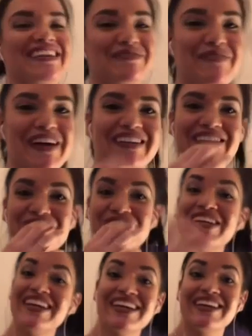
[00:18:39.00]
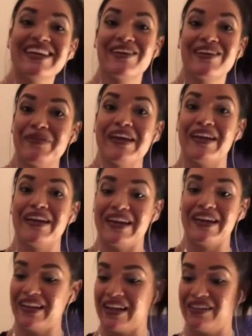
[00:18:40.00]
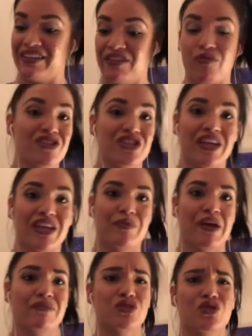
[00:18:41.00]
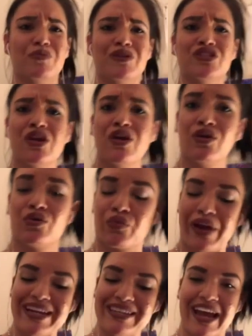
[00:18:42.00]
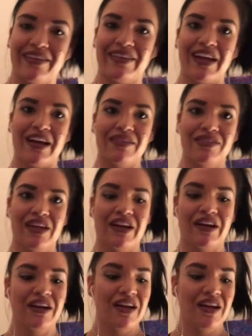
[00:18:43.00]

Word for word: But usually I get carried away, and I love watching it. And we have so much great talent out there.